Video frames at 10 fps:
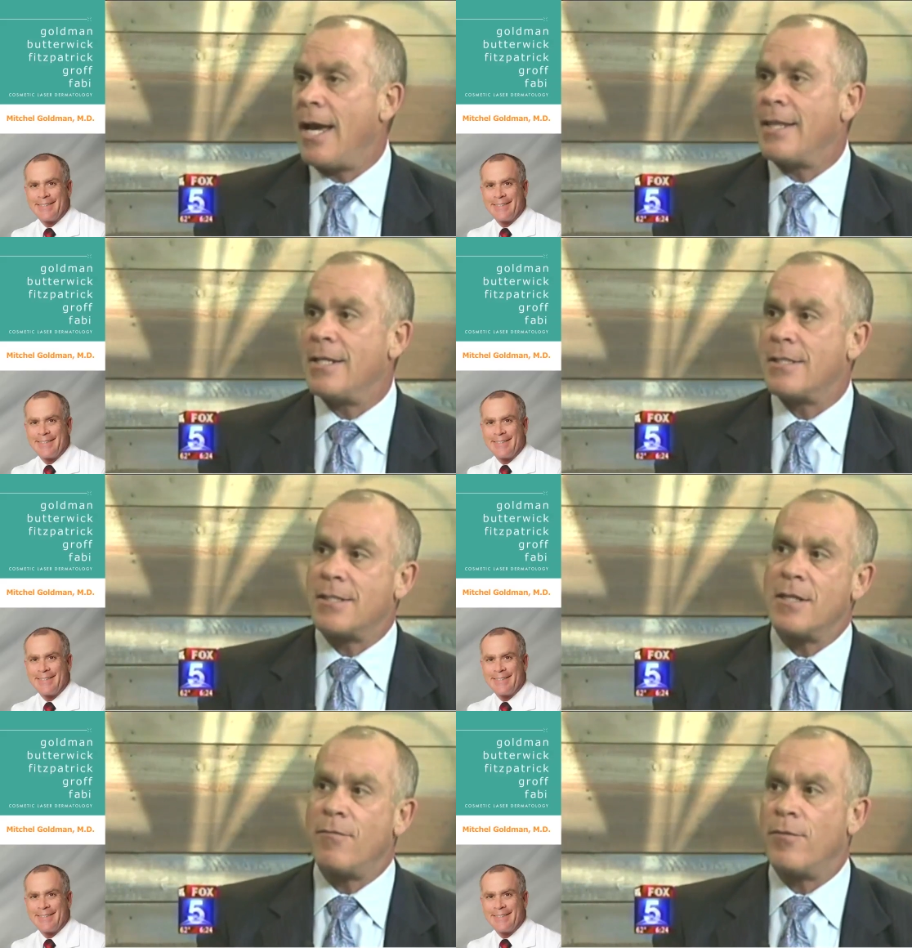Speaker 1: Mm -hmm. And
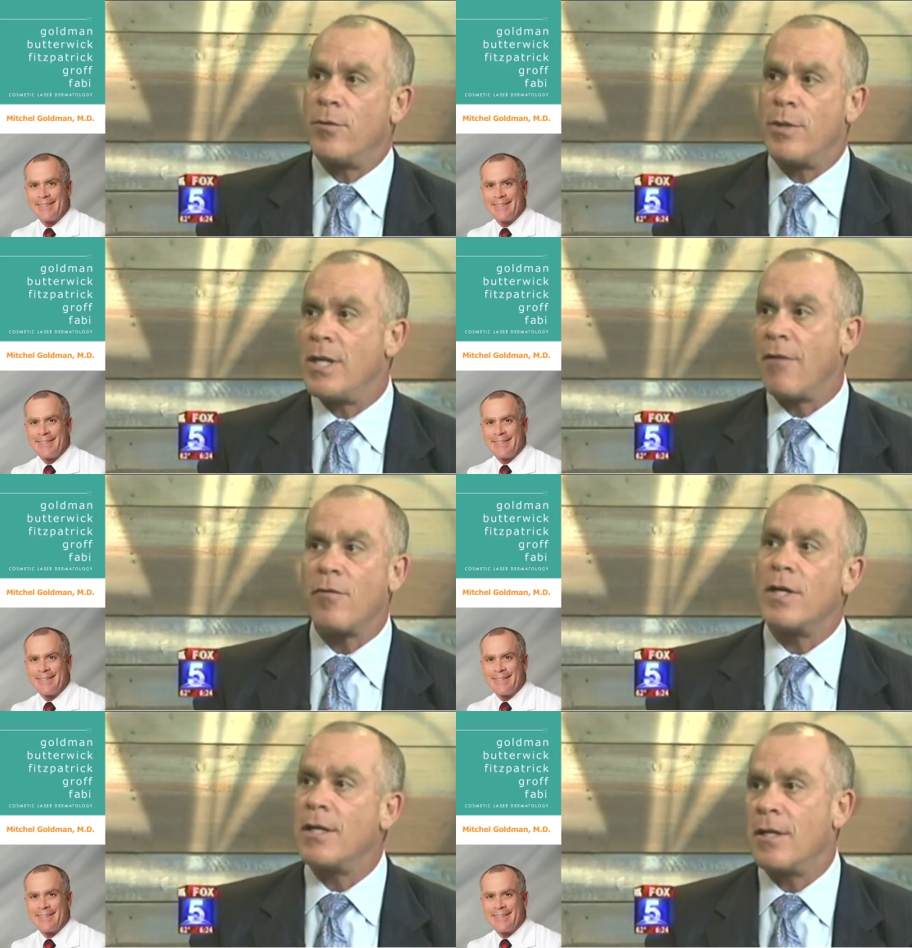then seafood. We
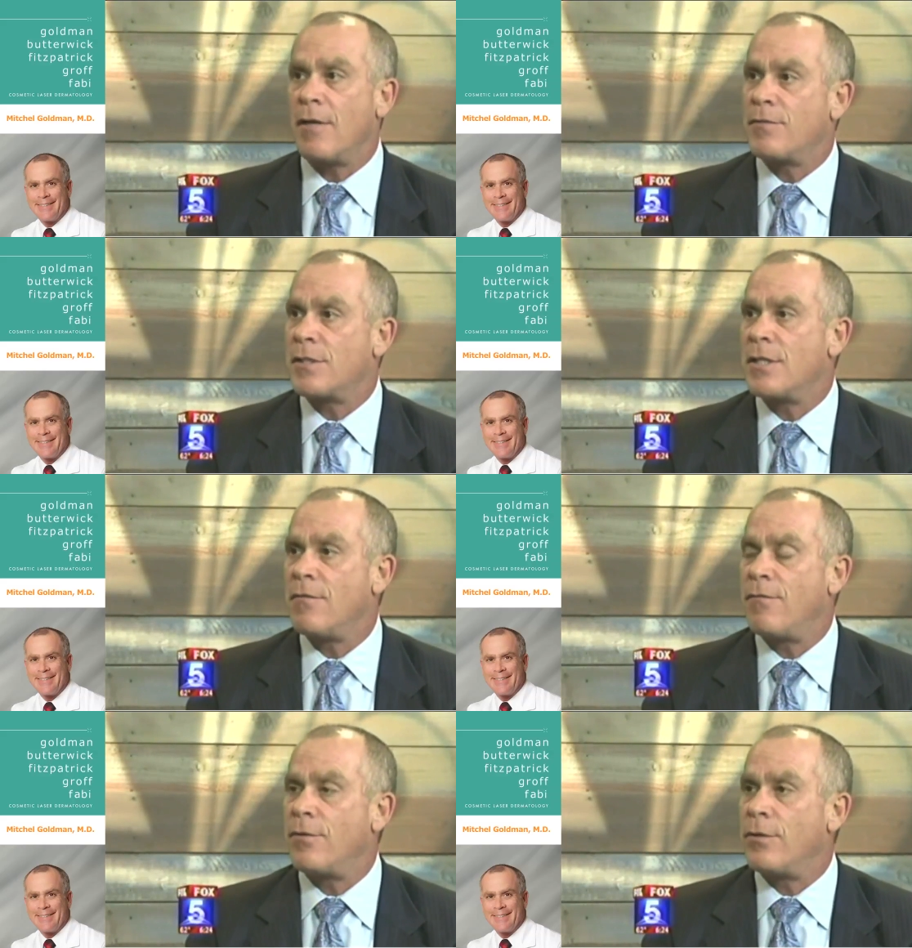never eat enough
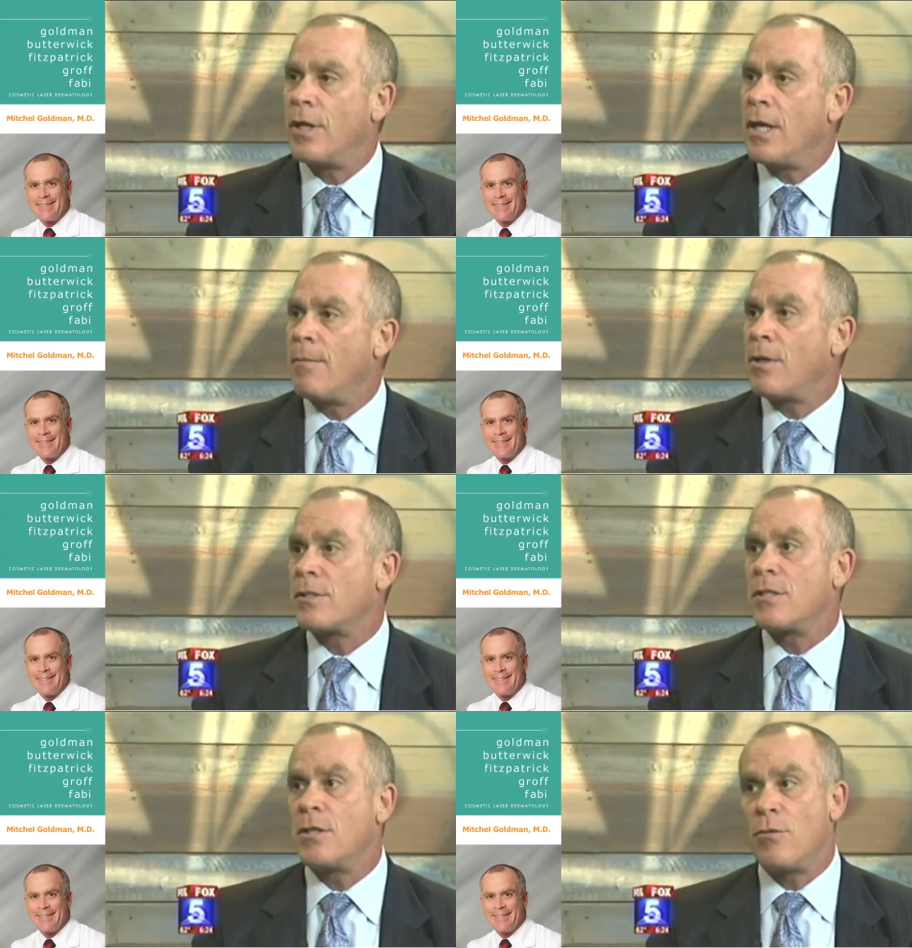seafood
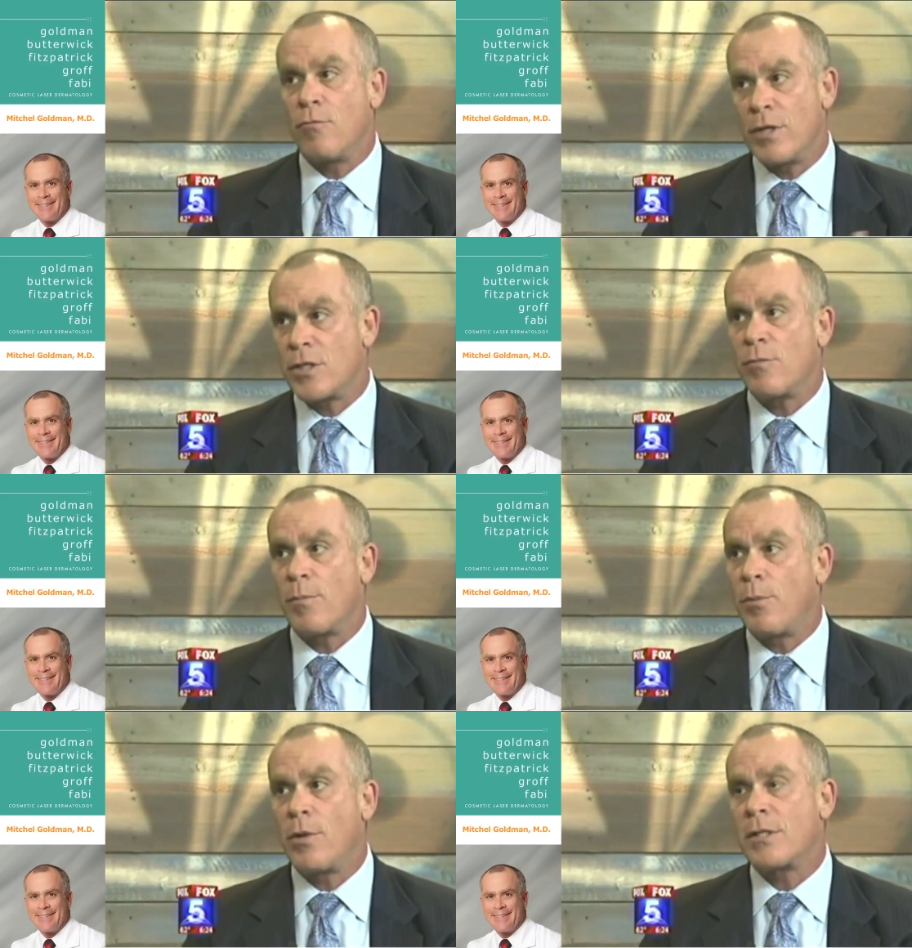because, you know, in
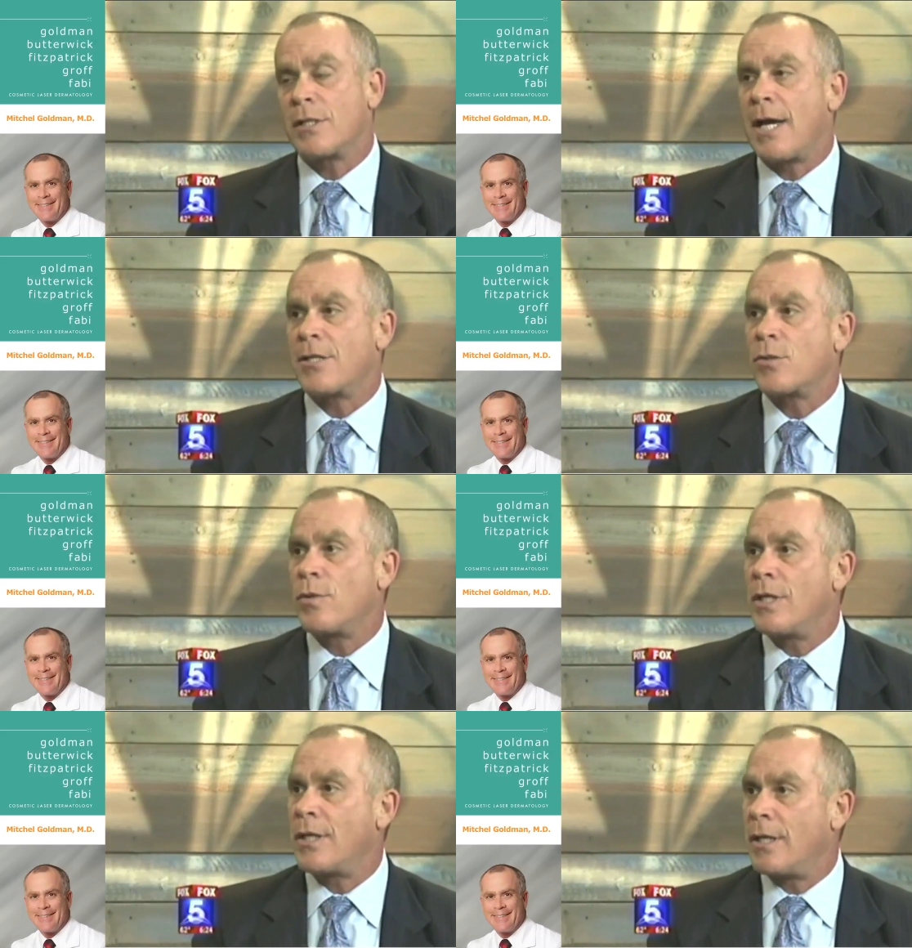recent reports
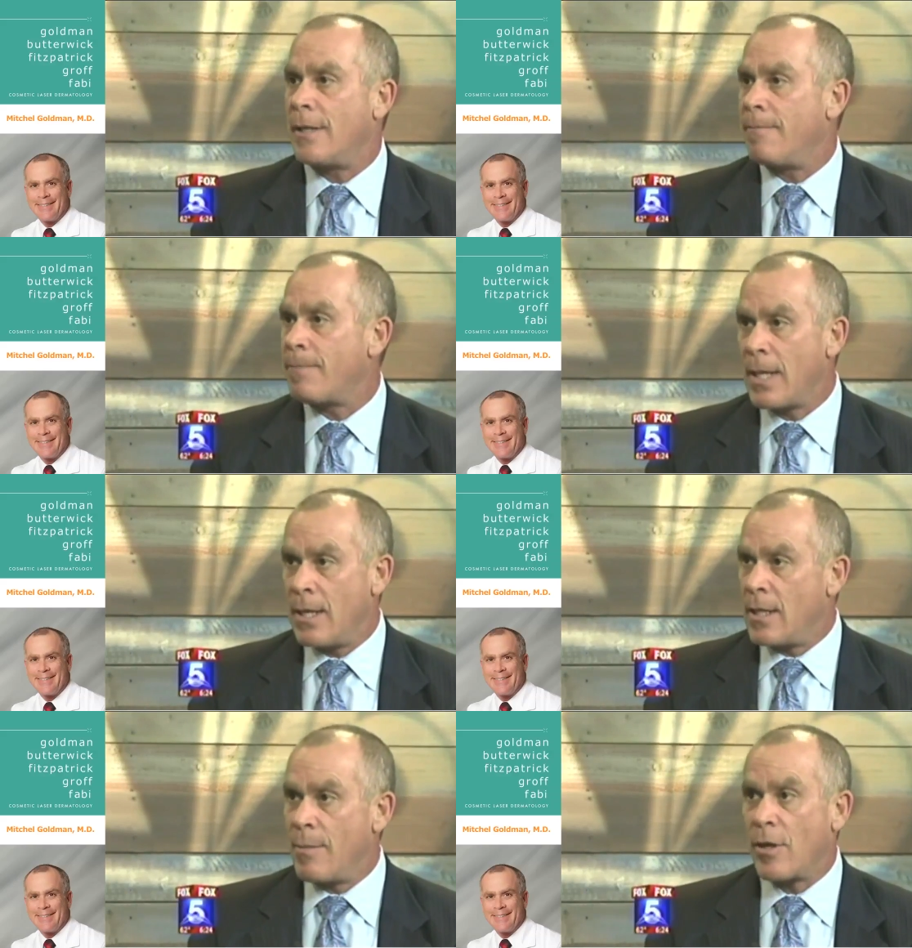last week, um,
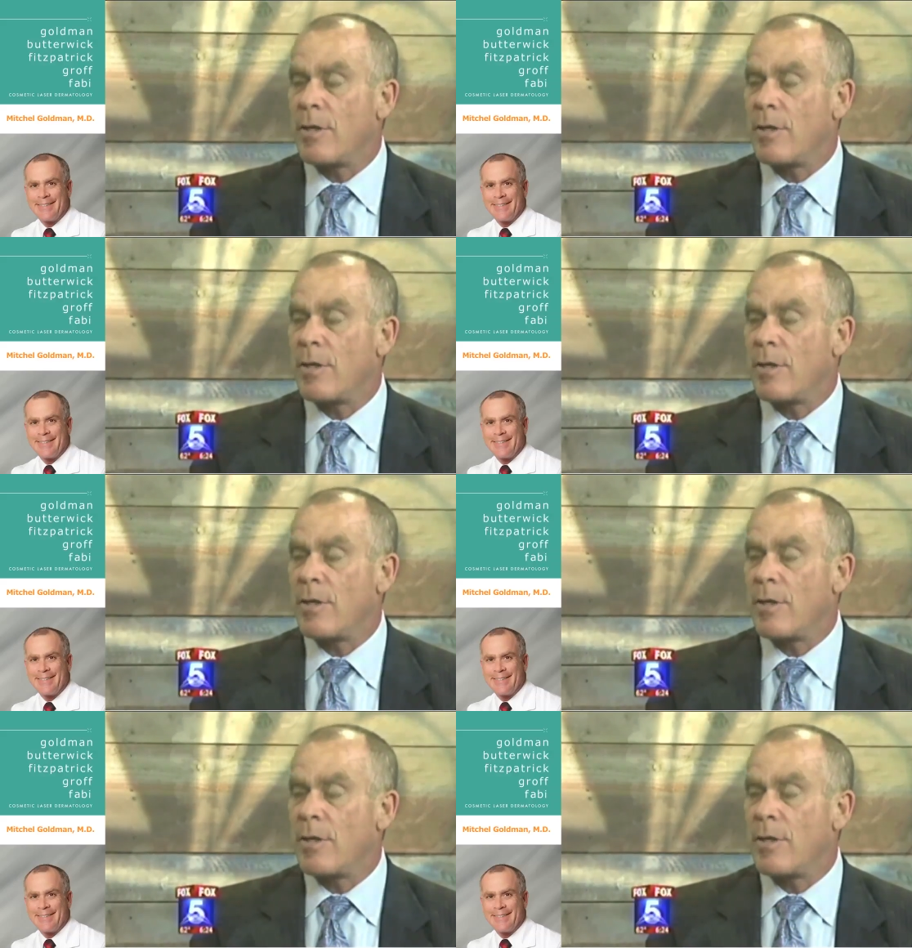the